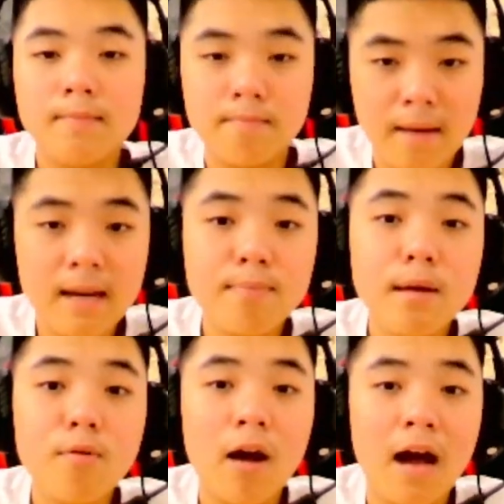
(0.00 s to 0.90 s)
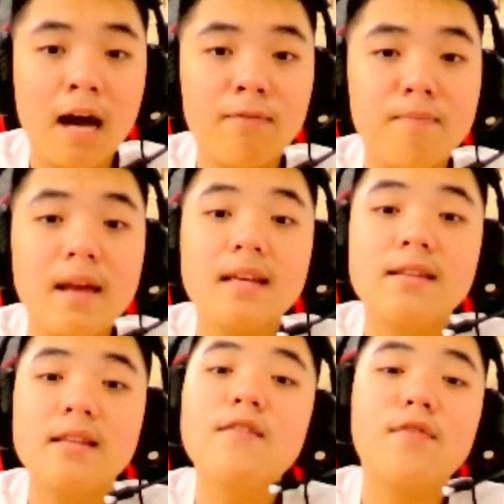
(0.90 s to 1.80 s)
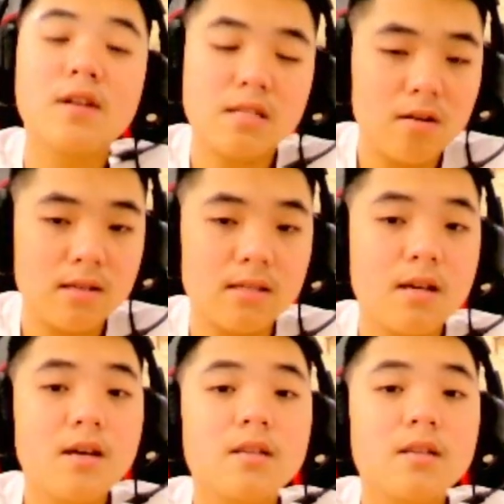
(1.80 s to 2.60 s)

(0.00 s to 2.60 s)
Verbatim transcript: many people have many different choice.